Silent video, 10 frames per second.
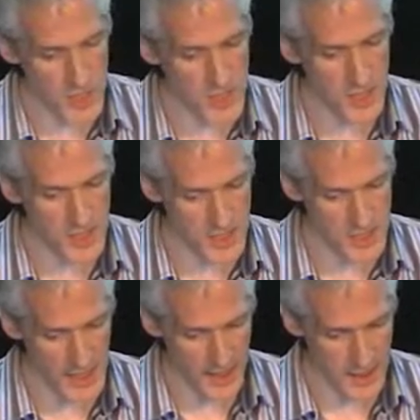succinct
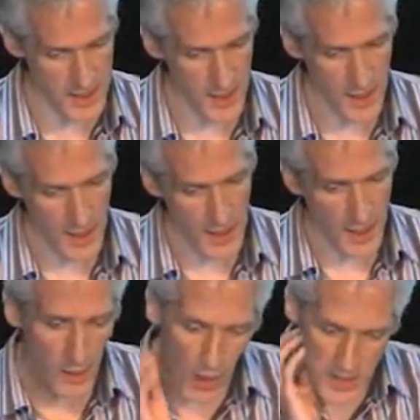syntax.
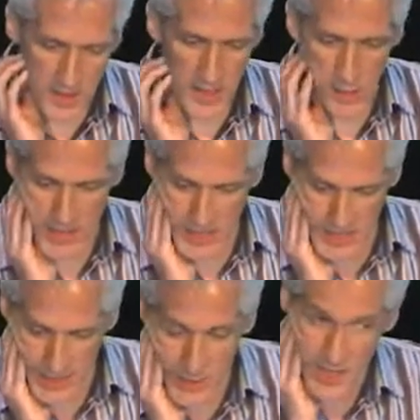And why do you think it would be
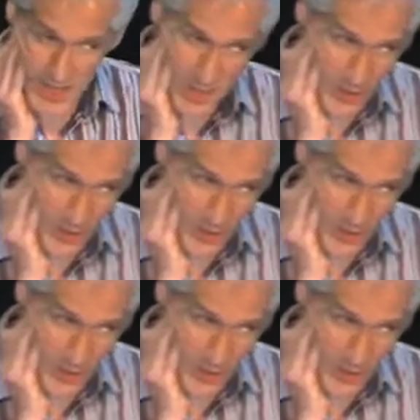successful? So this